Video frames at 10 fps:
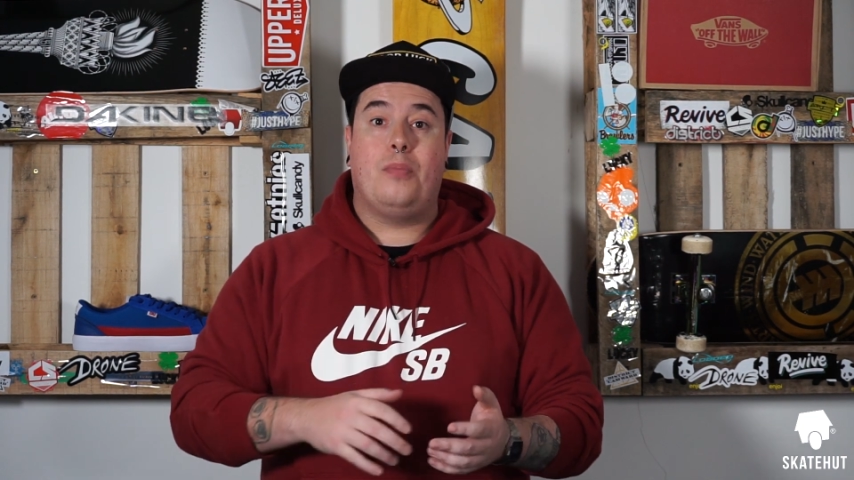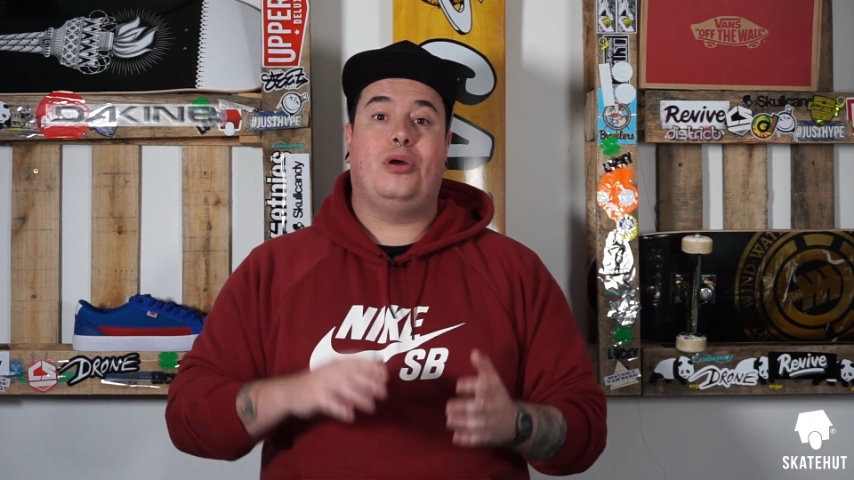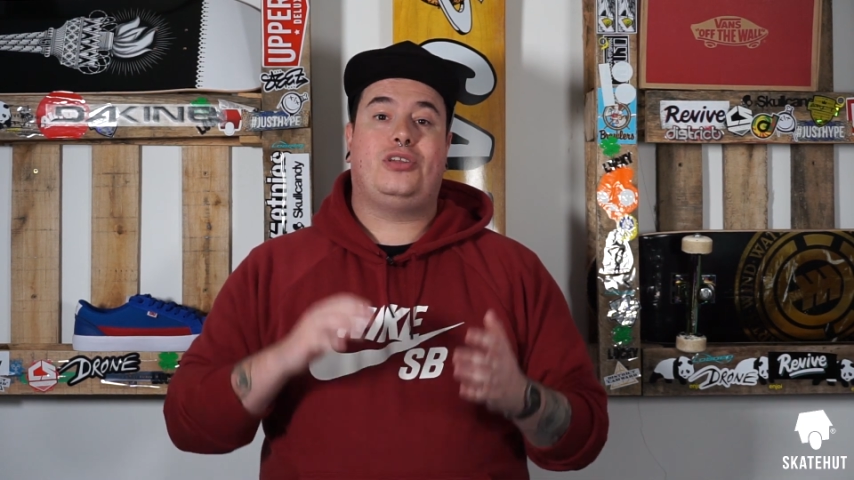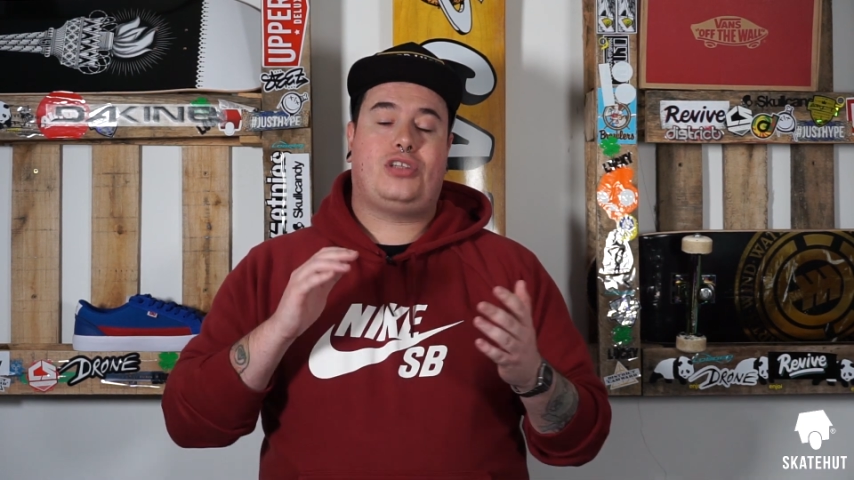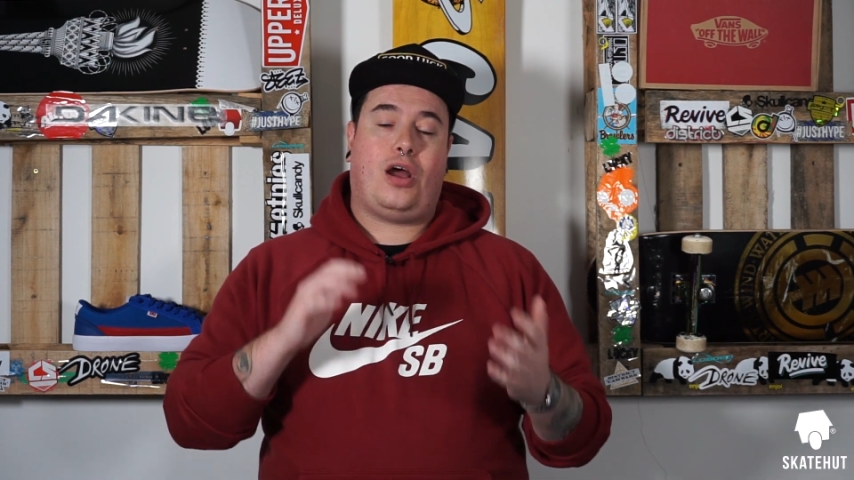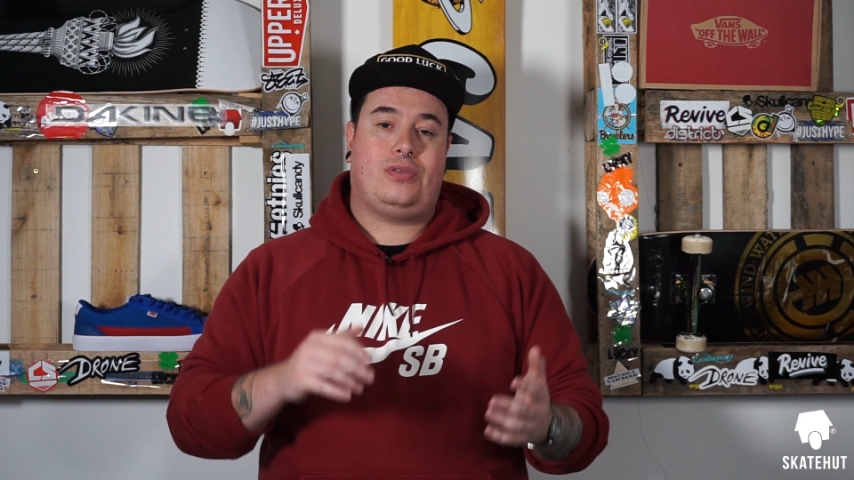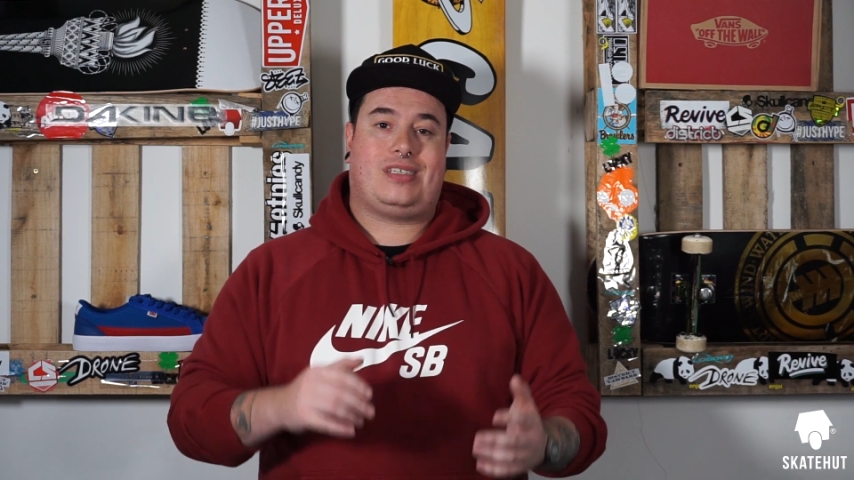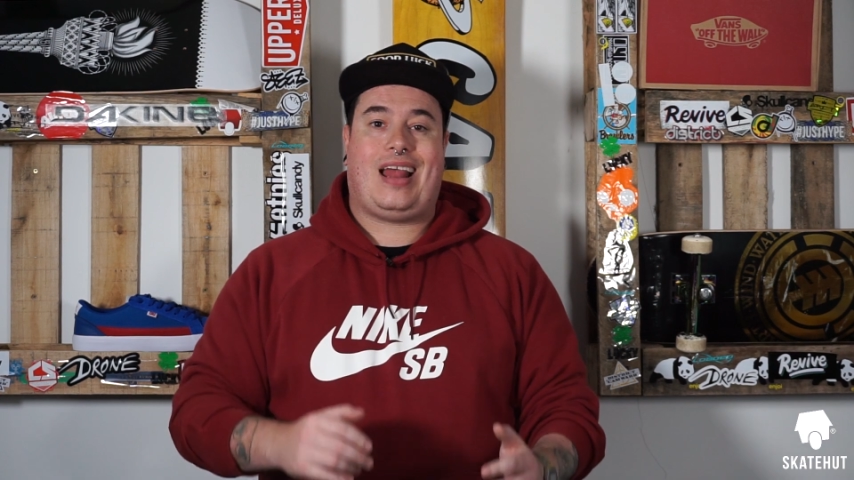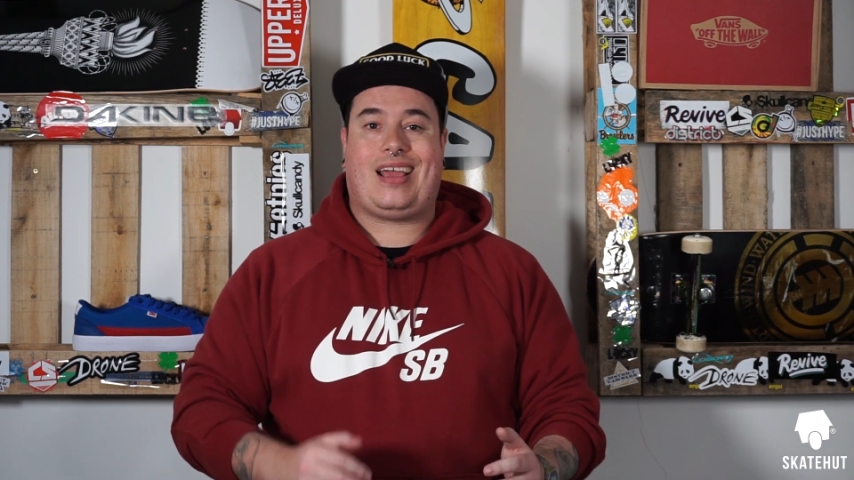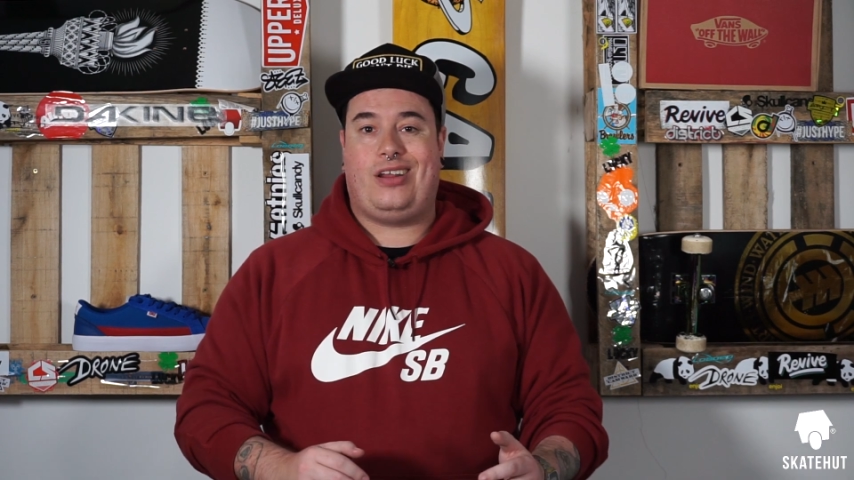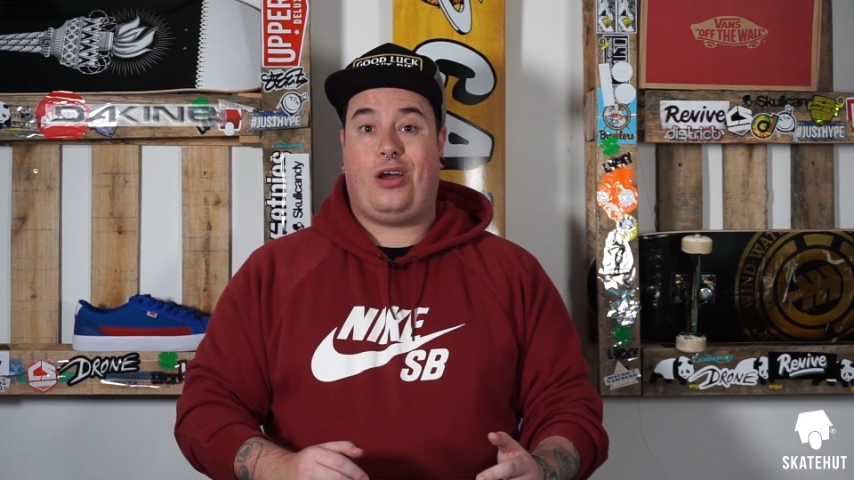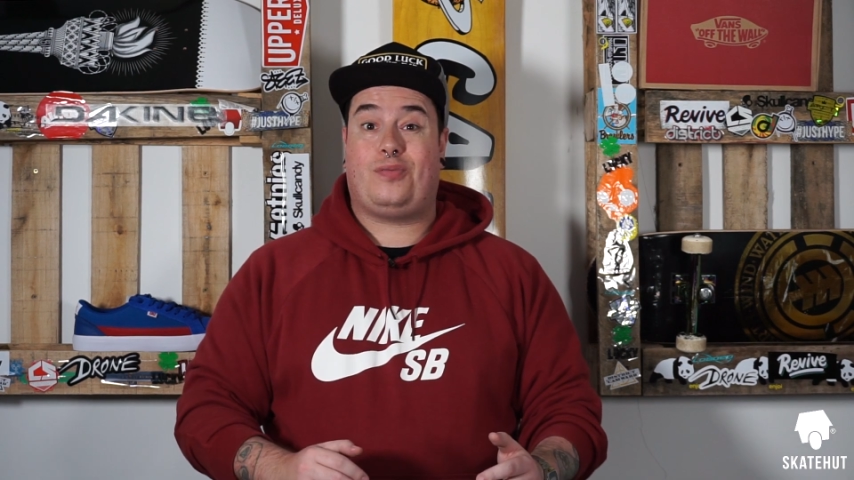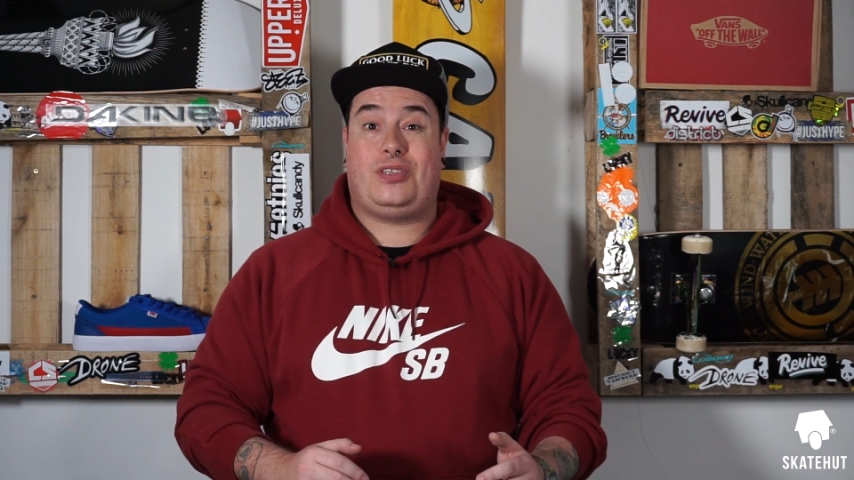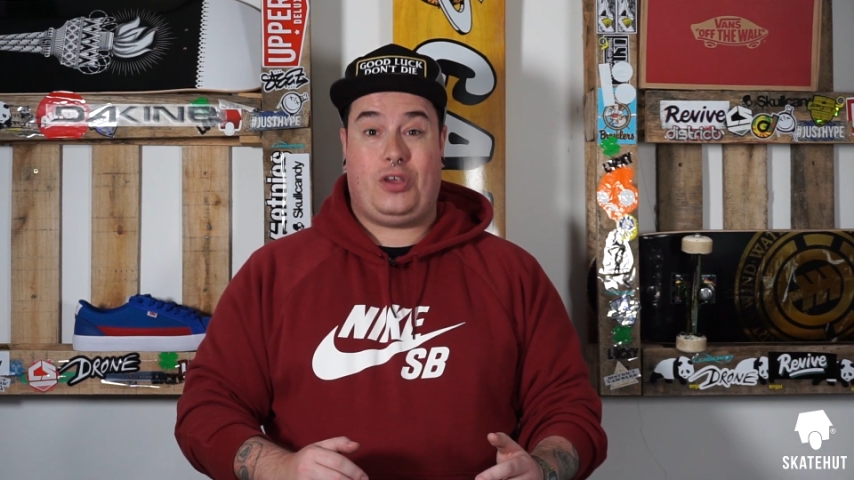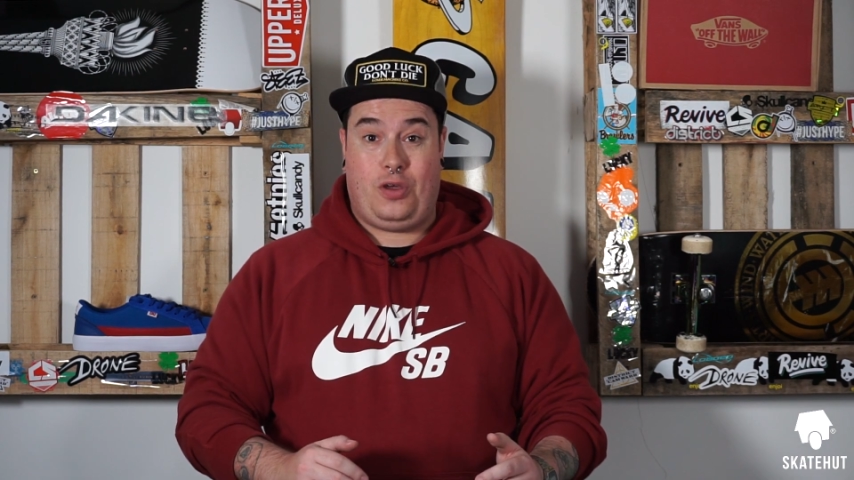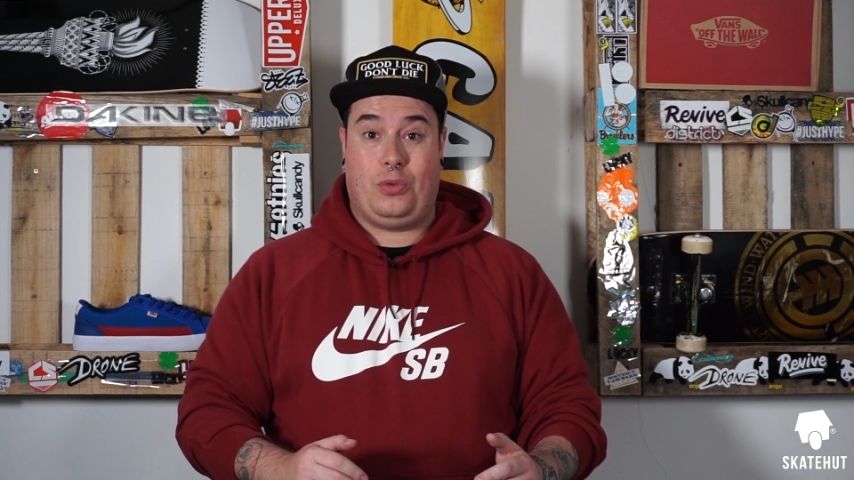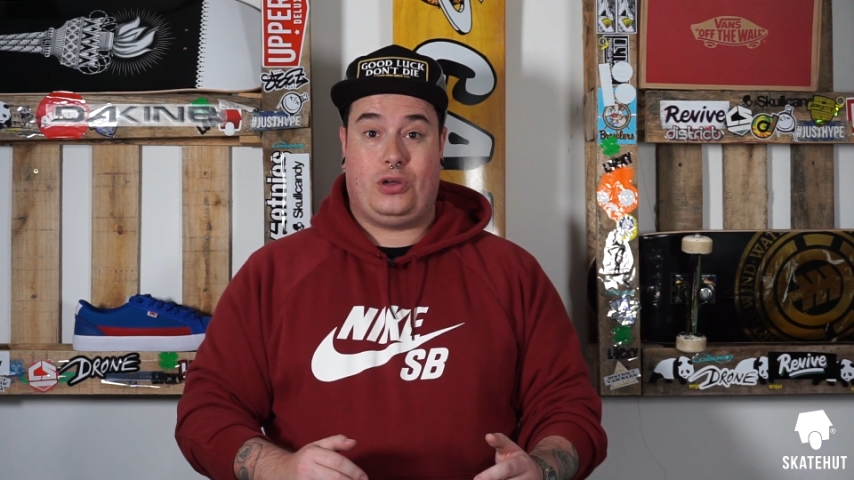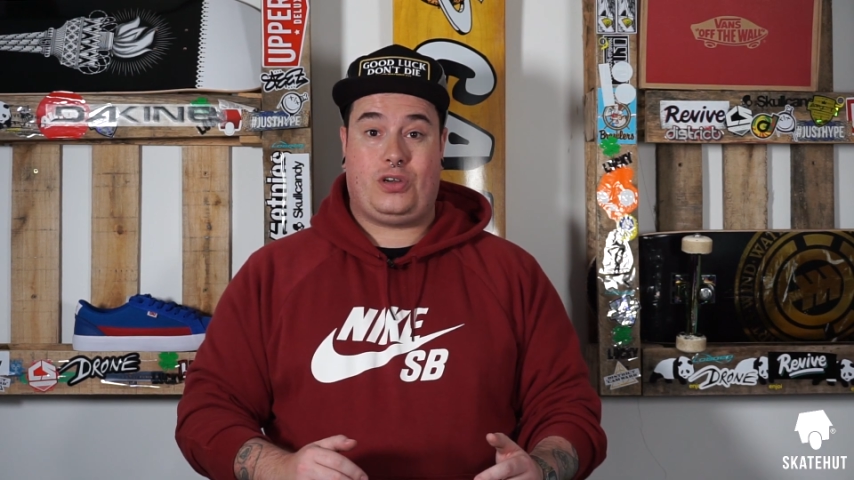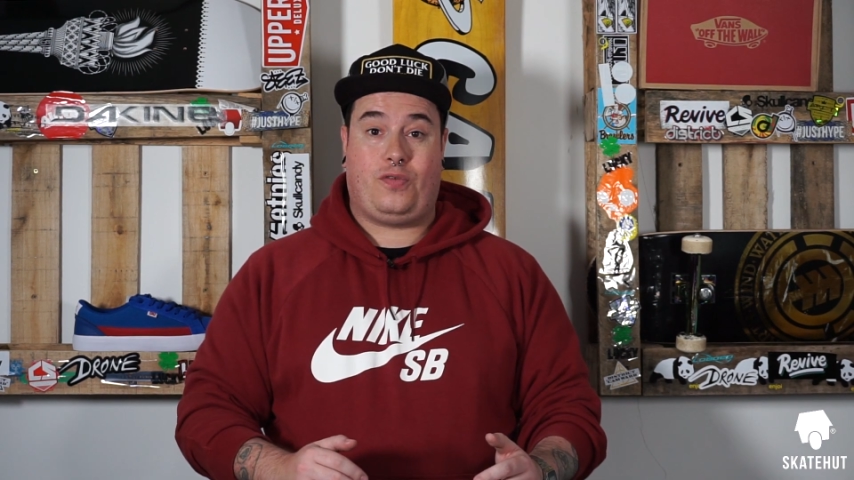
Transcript: But don't slacken it off too much,